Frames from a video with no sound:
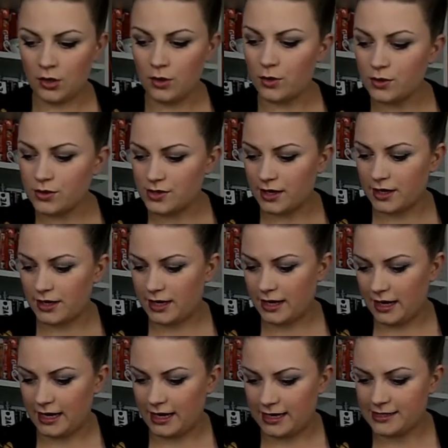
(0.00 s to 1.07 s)
You're also going
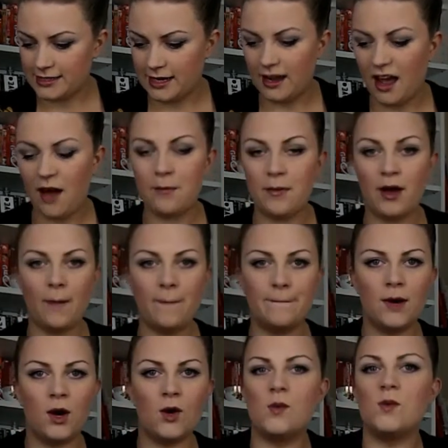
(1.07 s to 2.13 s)
to need a
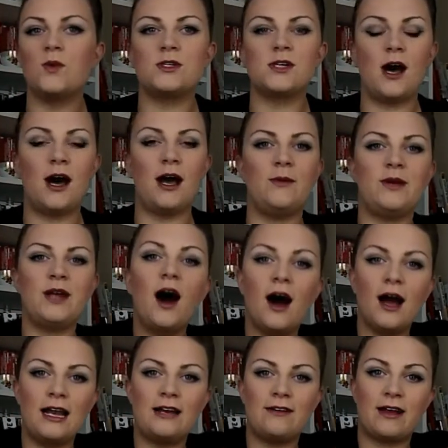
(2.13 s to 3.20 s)
mould. I would
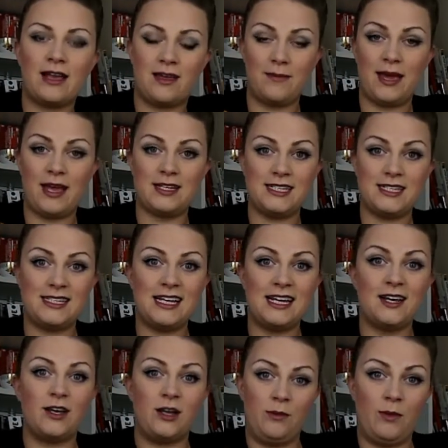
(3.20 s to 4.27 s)
highly recommend a
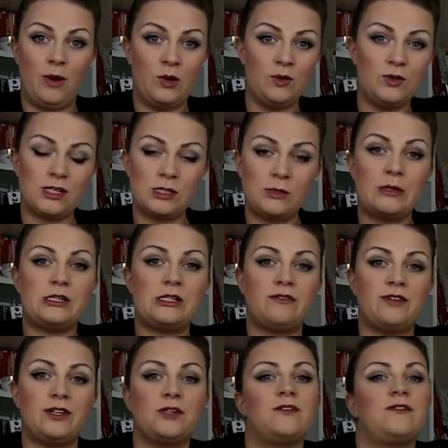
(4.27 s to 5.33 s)
silicone mould,
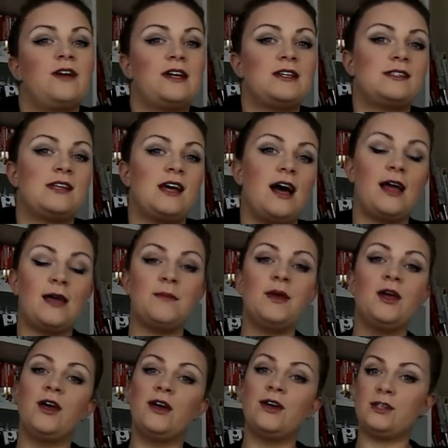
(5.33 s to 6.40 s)
especially if it's your first time
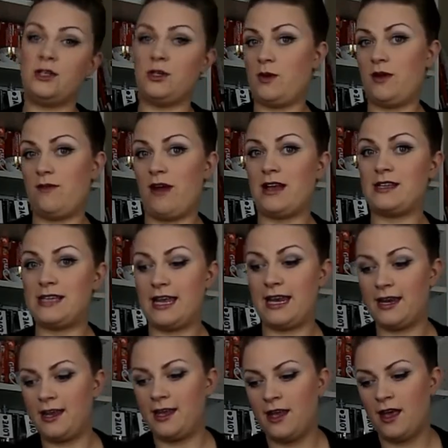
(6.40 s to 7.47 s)
doing
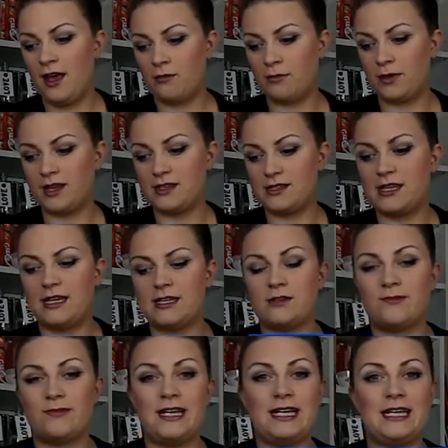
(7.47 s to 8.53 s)
resin, because
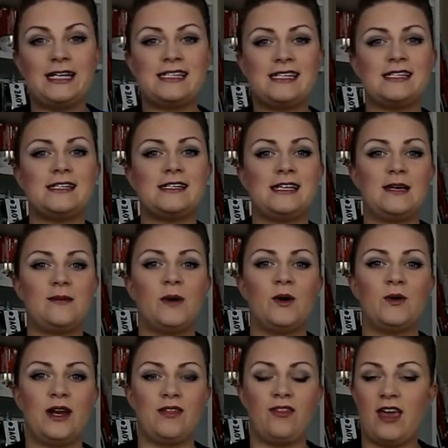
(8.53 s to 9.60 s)
these are really easy to
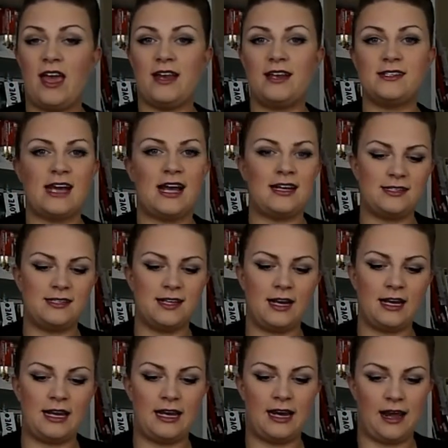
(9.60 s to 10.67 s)
demould at the end and
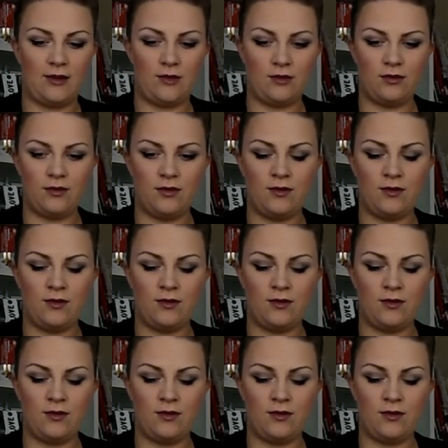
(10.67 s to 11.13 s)
to clean out.